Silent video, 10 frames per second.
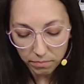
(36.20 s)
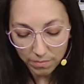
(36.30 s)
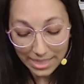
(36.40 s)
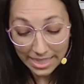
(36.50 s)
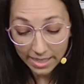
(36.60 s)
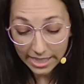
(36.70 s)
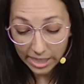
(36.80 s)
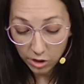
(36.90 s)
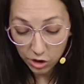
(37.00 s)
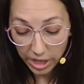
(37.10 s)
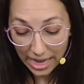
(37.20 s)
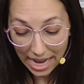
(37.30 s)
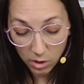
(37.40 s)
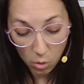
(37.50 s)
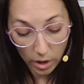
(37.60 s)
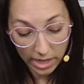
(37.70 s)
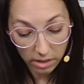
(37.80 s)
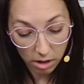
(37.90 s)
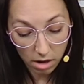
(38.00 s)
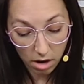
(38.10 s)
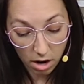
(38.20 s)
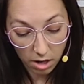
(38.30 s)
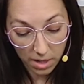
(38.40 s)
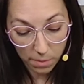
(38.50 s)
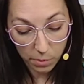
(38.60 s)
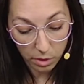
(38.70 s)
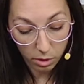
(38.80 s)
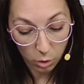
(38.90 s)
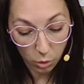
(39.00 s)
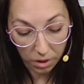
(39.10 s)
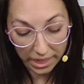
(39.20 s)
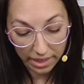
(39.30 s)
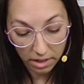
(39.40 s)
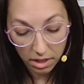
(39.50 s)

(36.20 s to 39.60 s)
Indeed, she had quite a long argument with the Lorry,